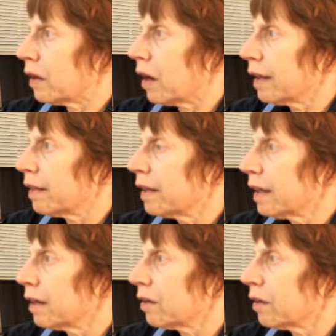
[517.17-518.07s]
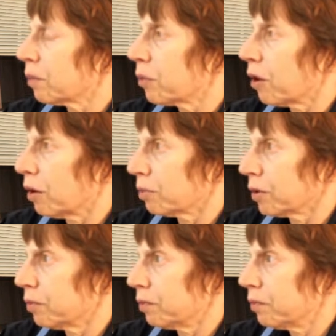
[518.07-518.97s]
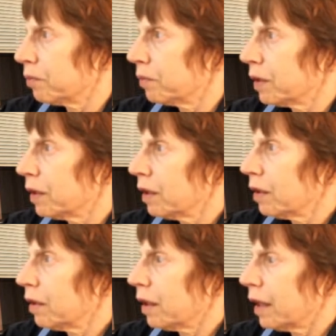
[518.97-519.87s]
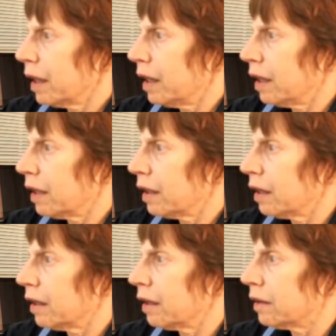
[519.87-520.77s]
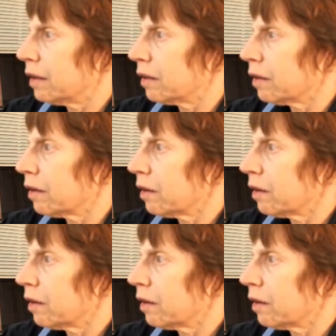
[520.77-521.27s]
I think, the problem. And